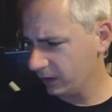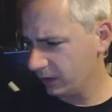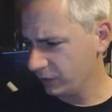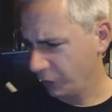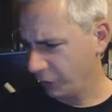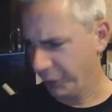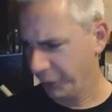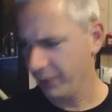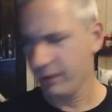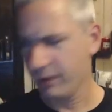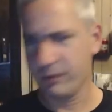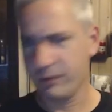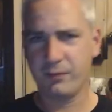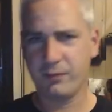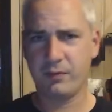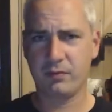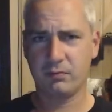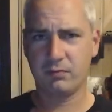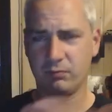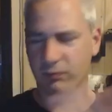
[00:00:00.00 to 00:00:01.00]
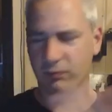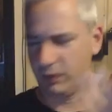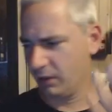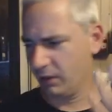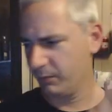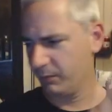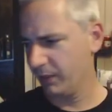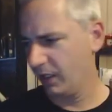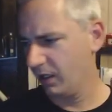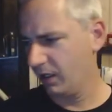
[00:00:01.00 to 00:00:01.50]
Don't know if
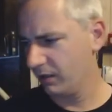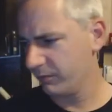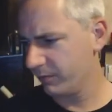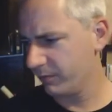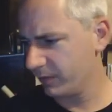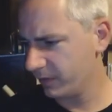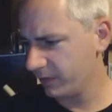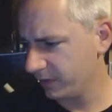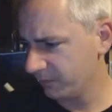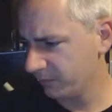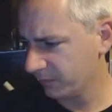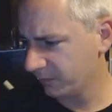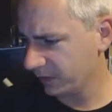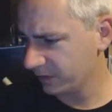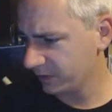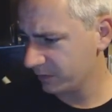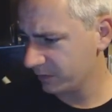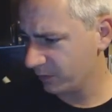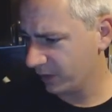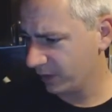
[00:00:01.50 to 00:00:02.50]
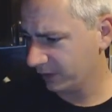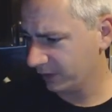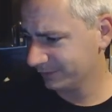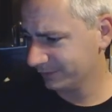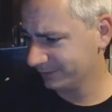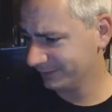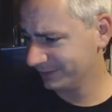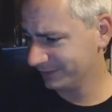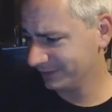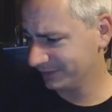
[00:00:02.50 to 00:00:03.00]
I'm alive, but yes, well.
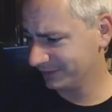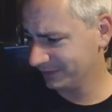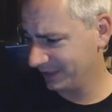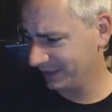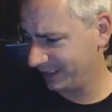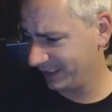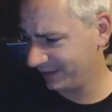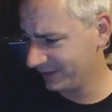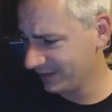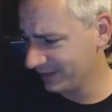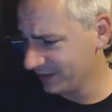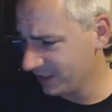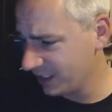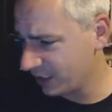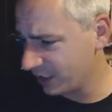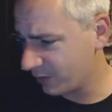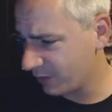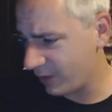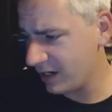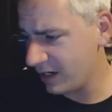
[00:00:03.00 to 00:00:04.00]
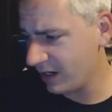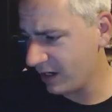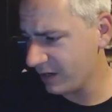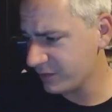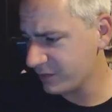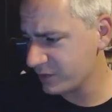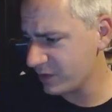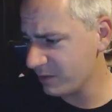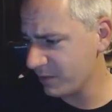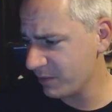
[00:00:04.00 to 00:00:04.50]
Great live
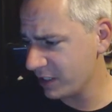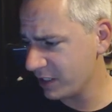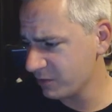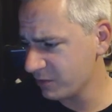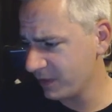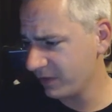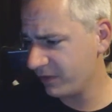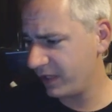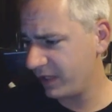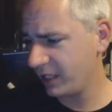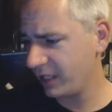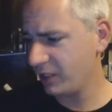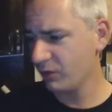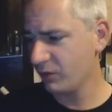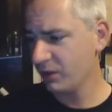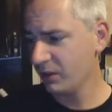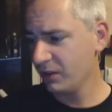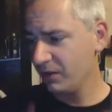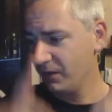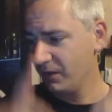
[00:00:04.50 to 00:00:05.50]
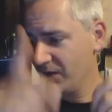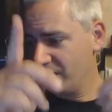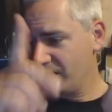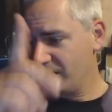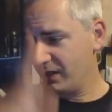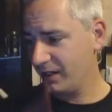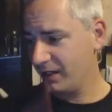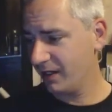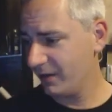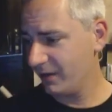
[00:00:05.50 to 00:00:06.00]
stream, Benjamin. Thank you.
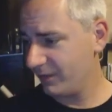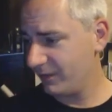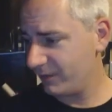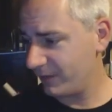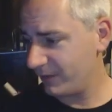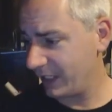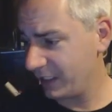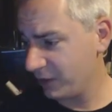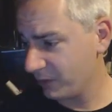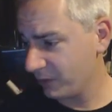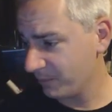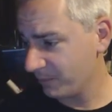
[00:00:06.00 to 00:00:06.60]
Right.